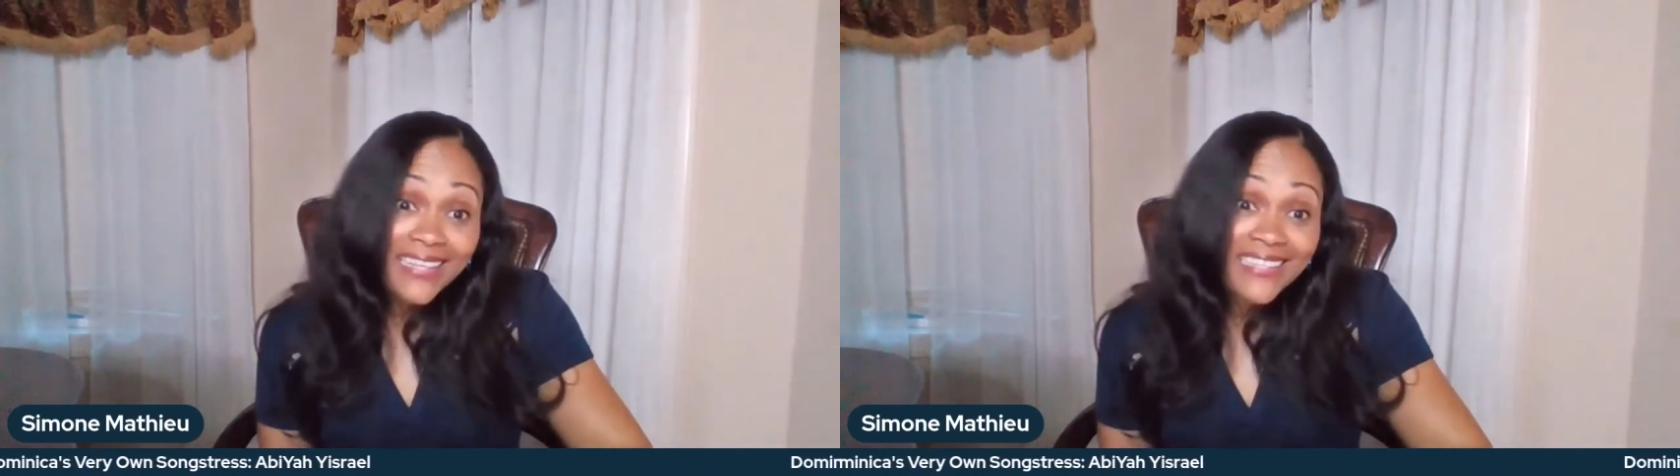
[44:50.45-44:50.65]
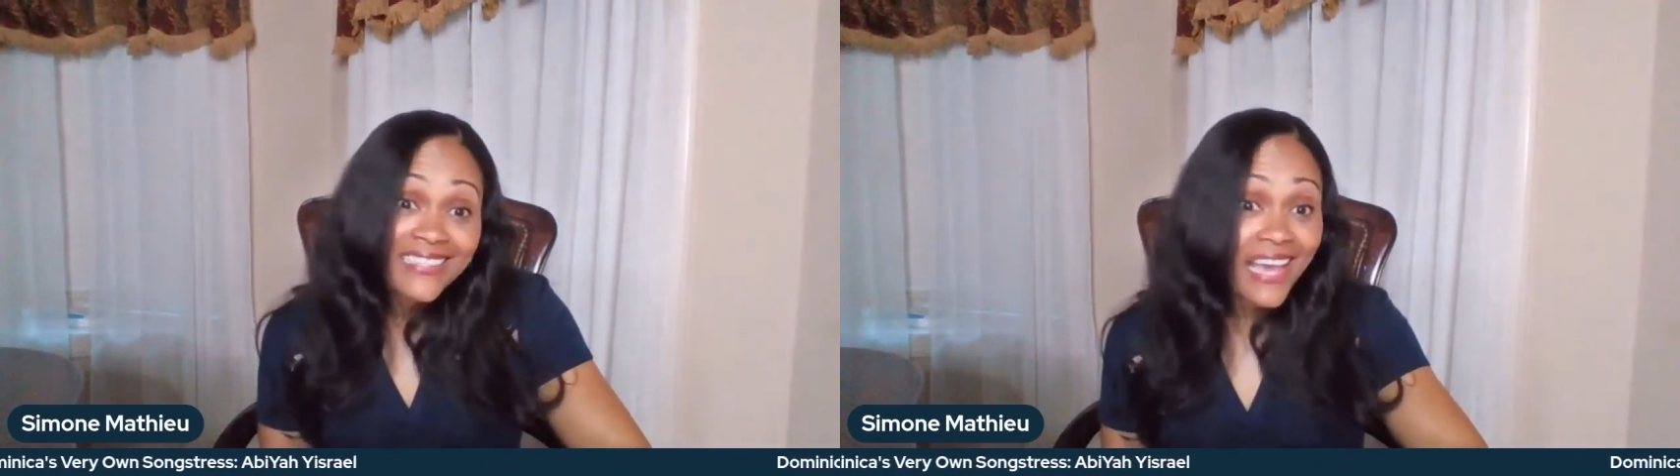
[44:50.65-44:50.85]

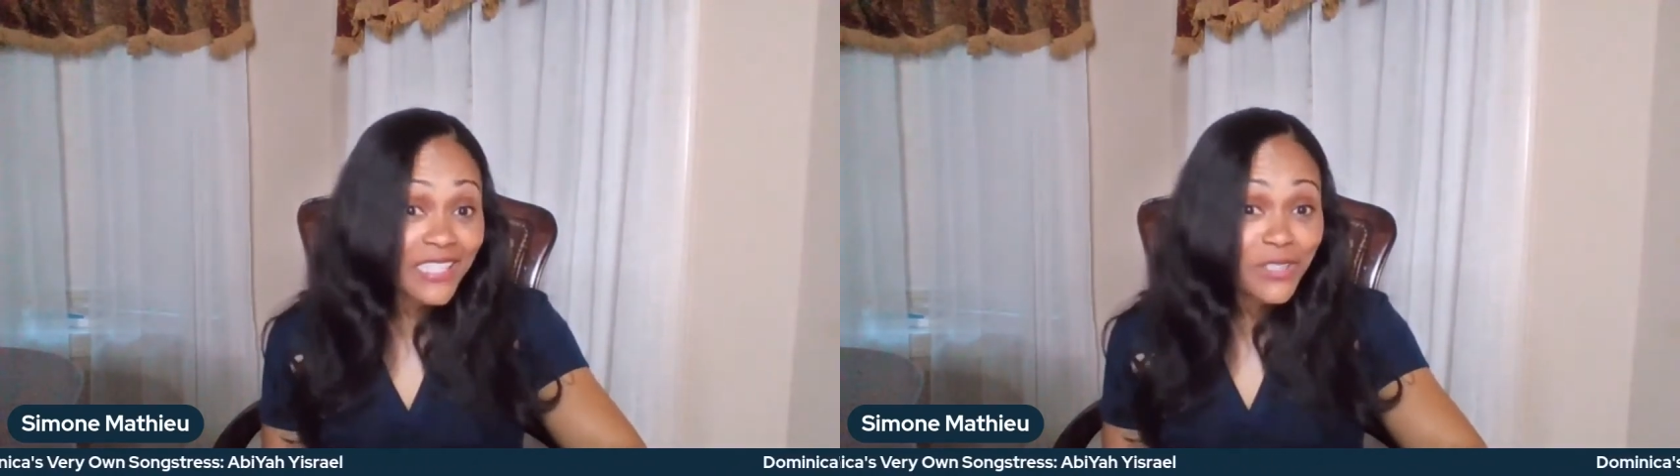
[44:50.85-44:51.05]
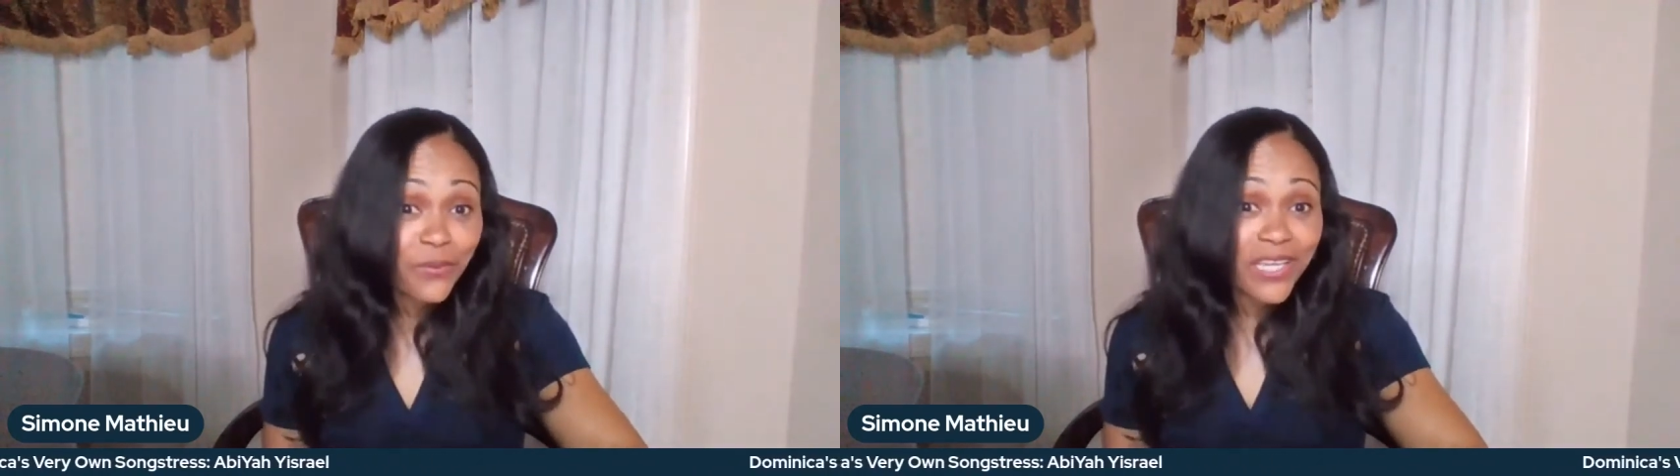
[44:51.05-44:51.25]

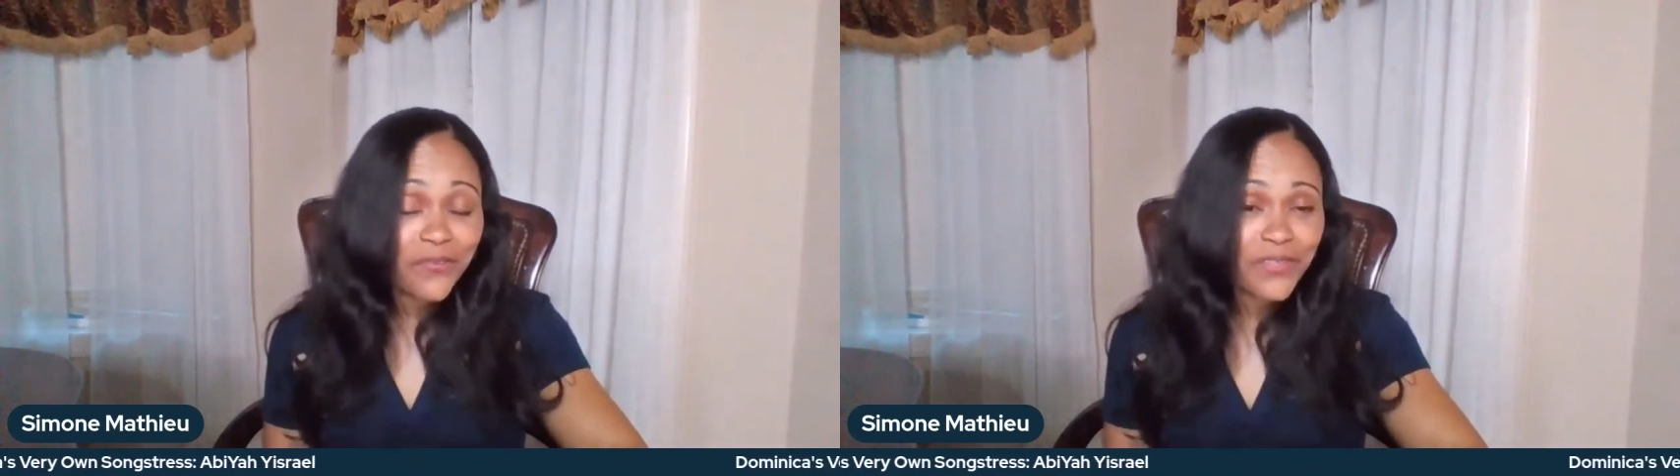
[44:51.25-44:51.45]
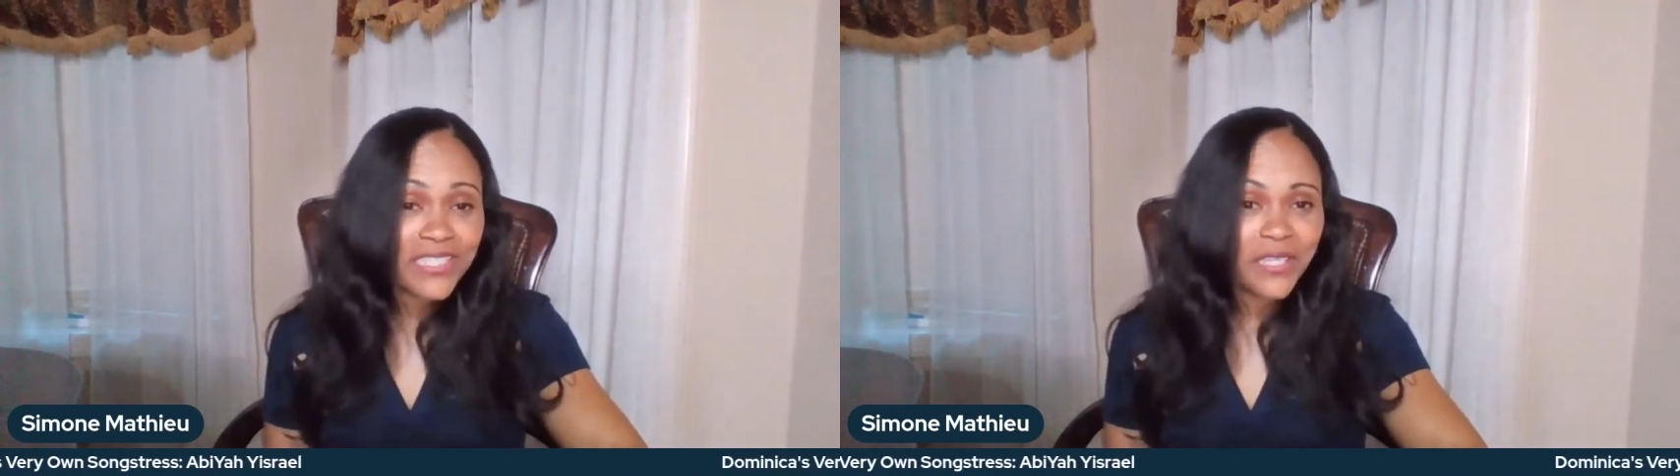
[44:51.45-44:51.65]
next week
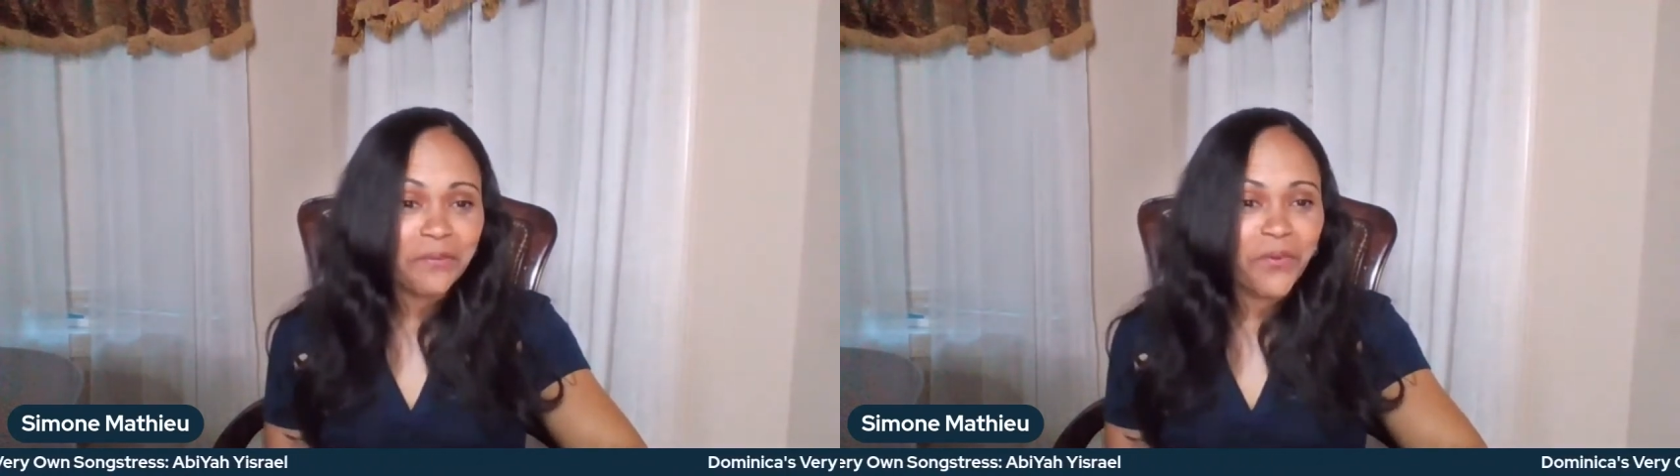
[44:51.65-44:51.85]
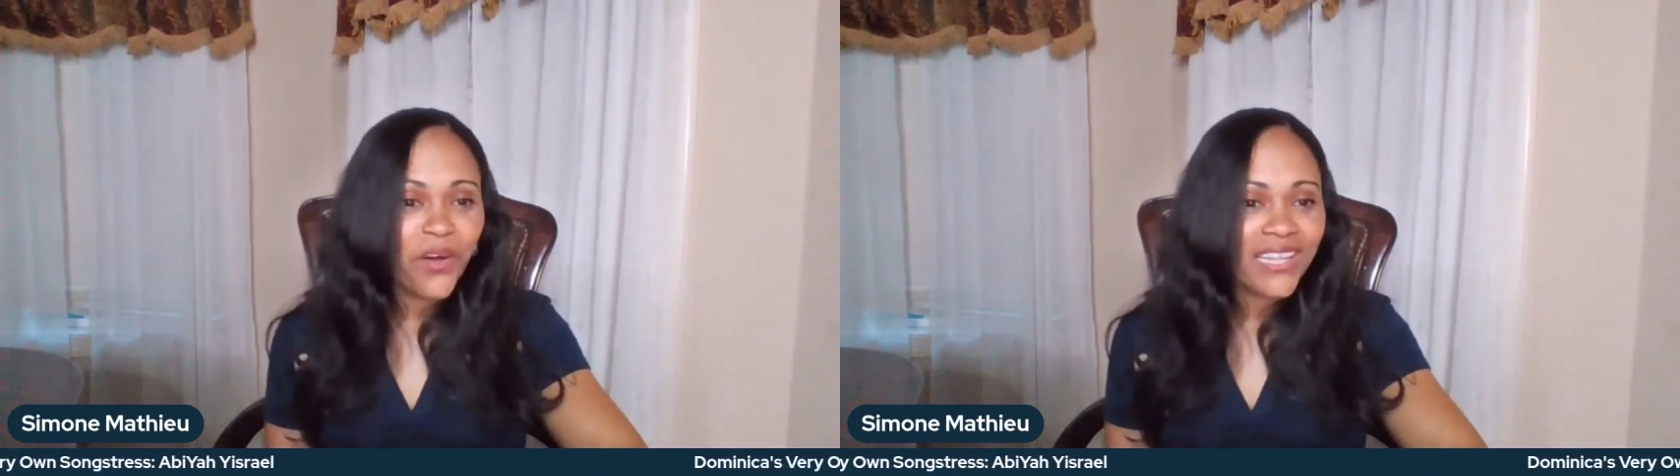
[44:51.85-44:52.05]
for
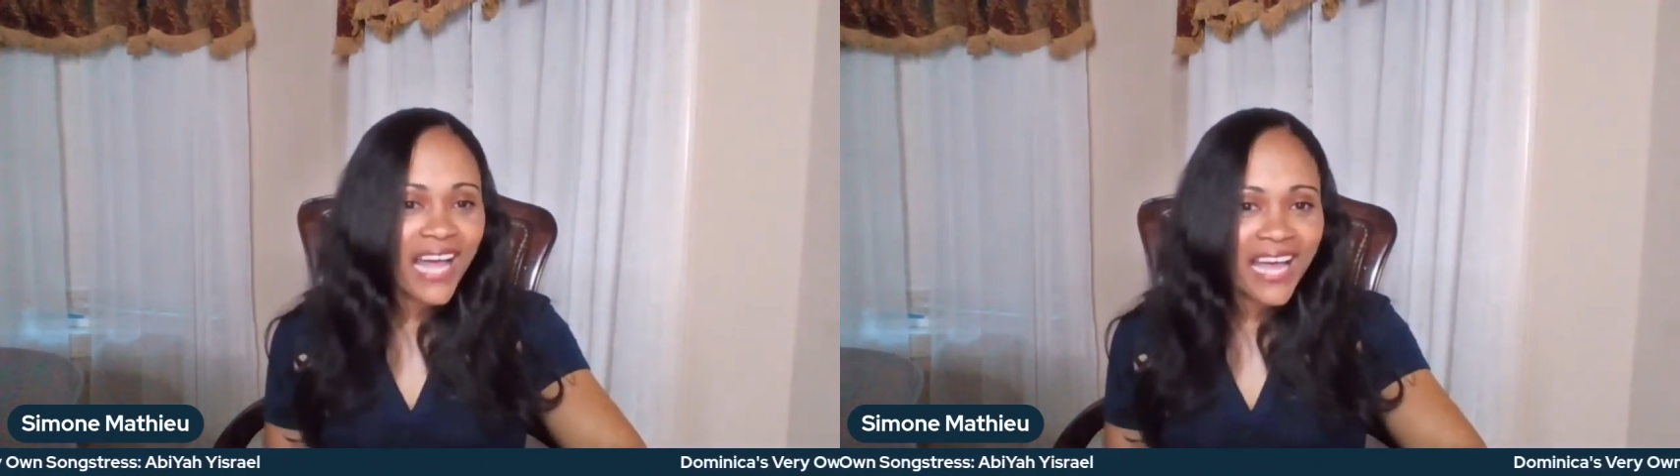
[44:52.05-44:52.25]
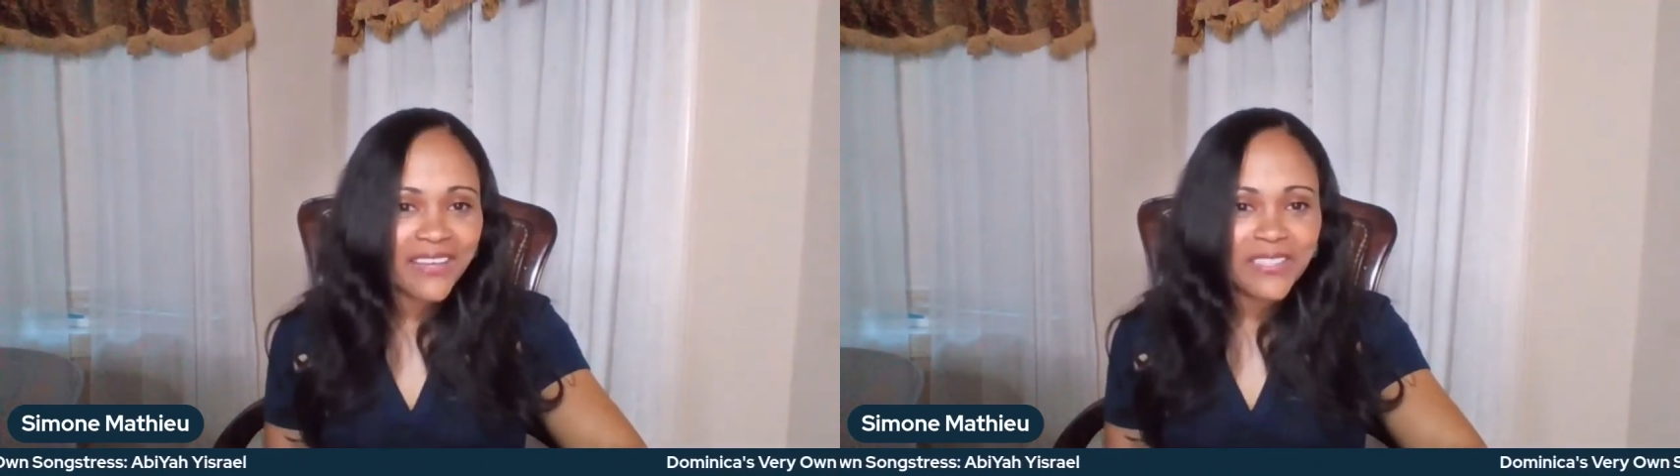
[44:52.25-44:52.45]
some more
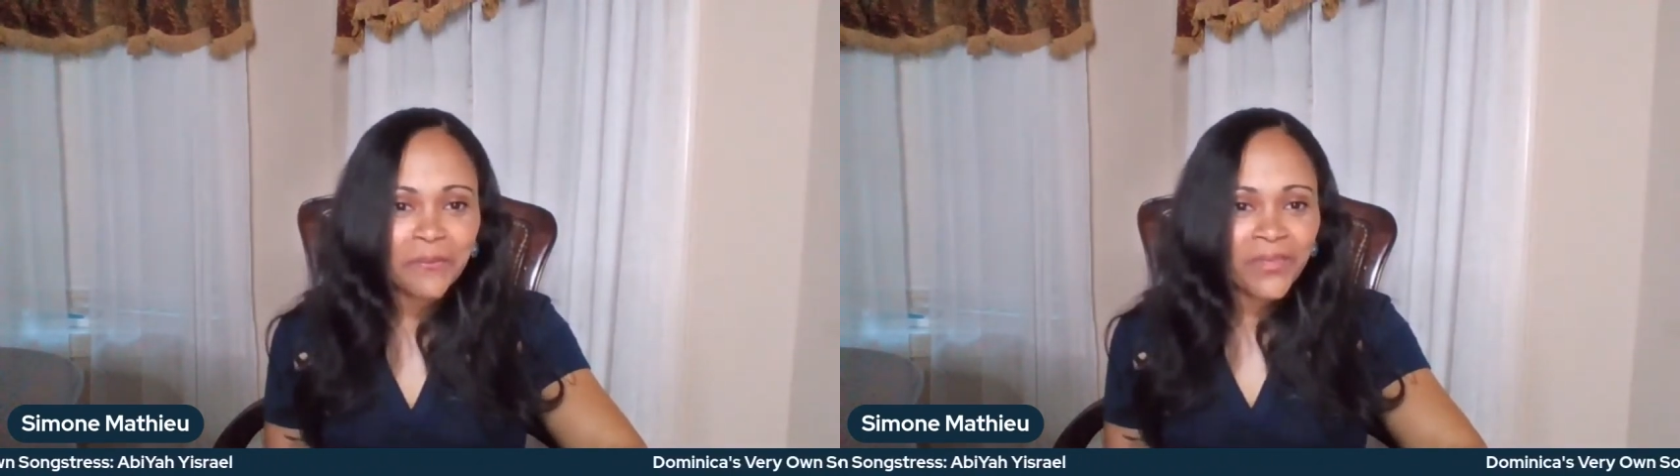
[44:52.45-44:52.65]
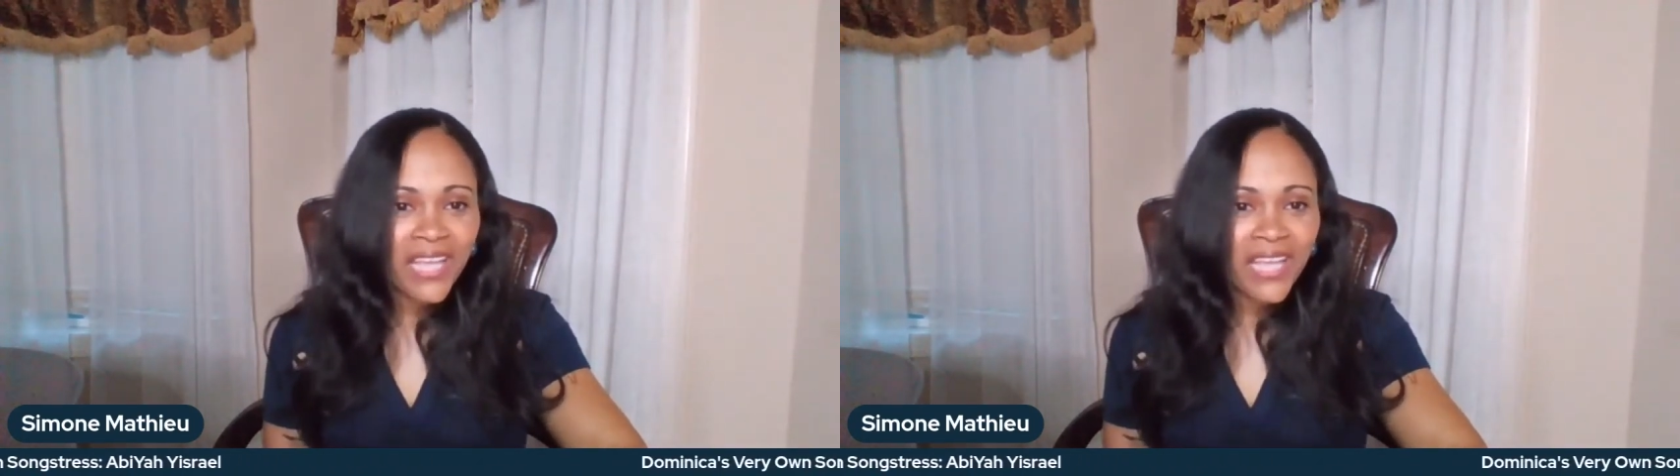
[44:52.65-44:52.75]
lives